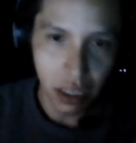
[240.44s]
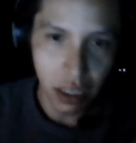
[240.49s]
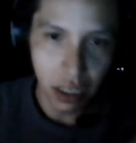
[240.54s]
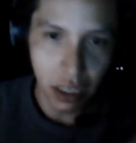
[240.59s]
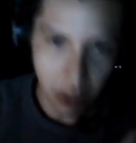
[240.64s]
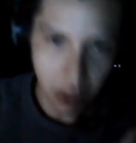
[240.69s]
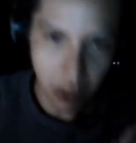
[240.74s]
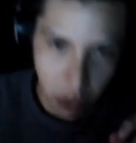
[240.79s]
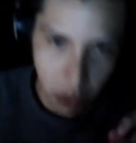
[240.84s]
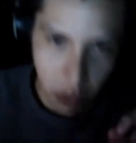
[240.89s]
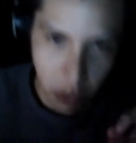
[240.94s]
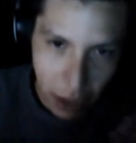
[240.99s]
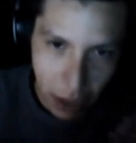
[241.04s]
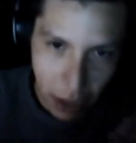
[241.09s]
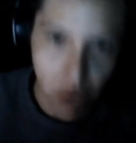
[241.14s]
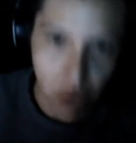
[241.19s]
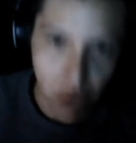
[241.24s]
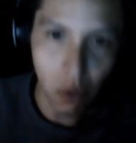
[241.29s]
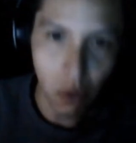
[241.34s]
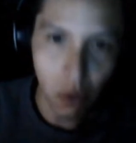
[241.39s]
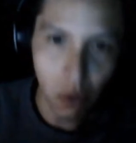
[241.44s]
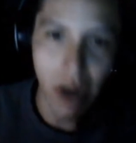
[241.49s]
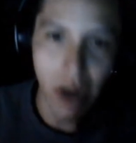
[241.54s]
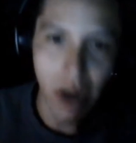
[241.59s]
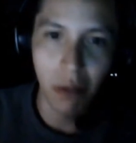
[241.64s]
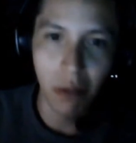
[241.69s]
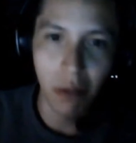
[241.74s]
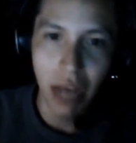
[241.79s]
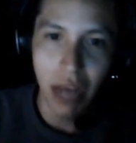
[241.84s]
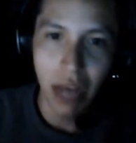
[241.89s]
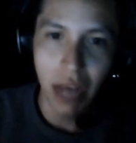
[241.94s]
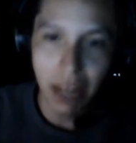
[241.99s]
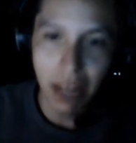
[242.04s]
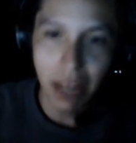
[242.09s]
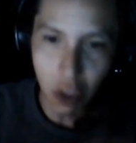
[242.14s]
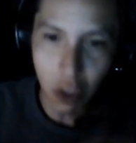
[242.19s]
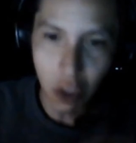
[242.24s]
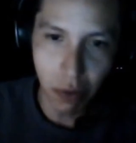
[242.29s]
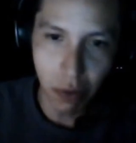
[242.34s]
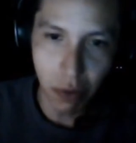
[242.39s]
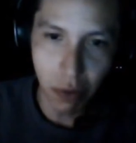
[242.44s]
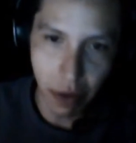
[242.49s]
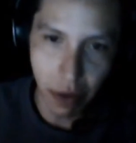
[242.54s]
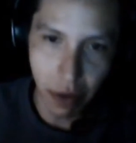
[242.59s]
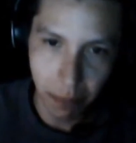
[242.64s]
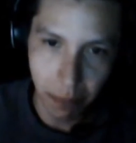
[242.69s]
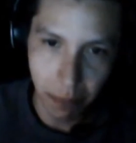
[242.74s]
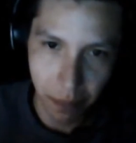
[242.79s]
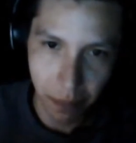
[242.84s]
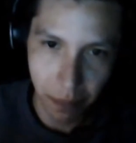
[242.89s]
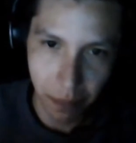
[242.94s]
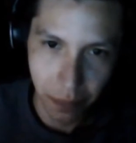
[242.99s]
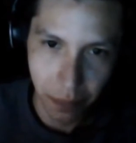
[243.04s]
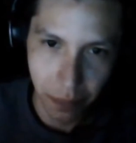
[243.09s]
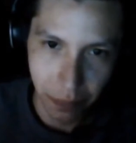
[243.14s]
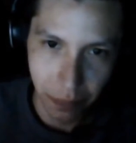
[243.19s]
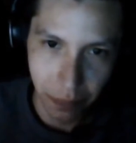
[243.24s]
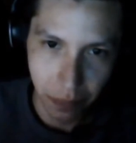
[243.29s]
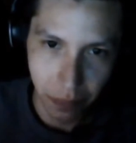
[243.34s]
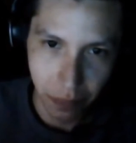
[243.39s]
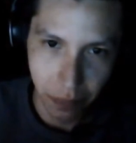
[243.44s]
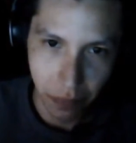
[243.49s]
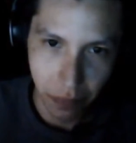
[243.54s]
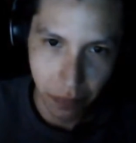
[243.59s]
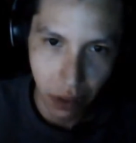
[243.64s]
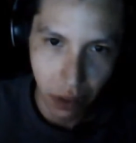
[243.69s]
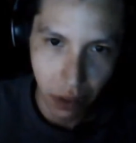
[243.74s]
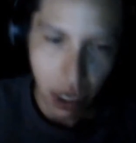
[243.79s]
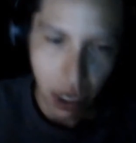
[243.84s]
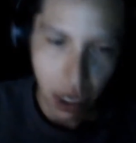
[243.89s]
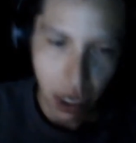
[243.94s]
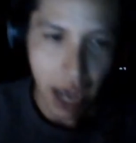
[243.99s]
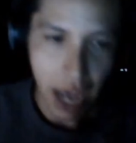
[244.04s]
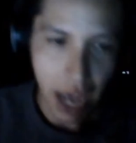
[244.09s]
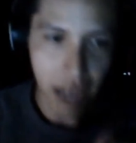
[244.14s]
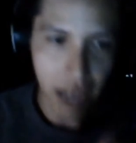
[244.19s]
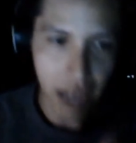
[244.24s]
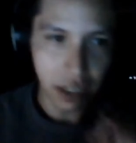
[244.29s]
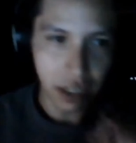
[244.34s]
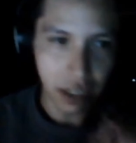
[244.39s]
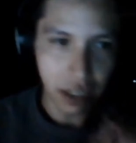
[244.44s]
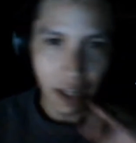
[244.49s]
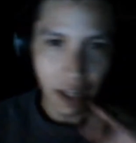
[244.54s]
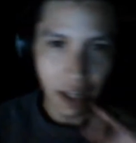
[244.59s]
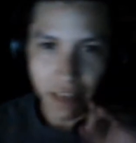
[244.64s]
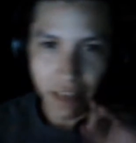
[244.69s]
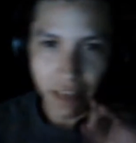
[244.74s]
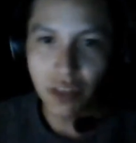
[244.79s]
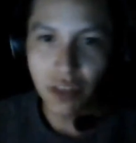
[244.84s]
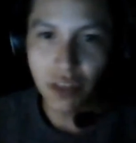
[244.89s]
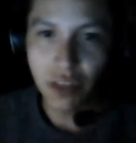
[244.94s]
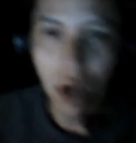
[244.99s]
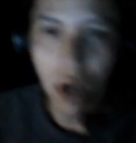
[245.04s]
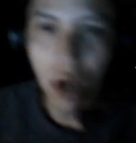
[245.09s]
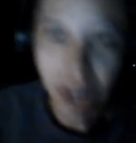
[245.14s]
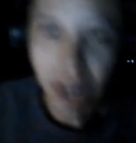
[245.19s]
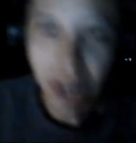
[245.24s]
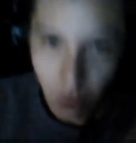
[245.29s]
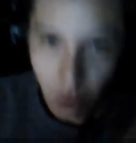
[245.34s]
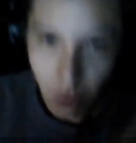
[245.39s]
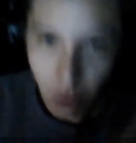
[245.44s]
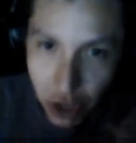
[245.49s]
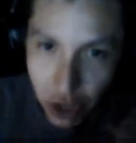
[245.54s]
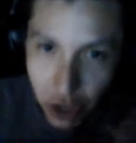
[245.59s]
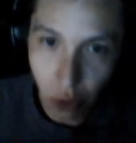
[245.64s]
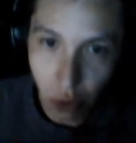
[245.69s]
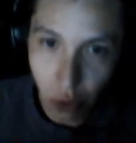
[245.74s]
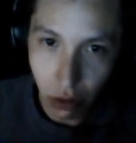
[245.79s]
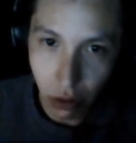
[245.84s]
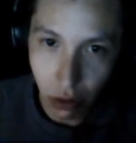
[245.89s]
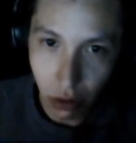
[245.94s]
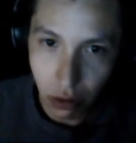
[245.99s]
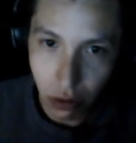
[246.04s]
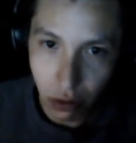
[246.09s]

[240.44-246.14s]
the spectral realm and the human realm. And this was a ritual.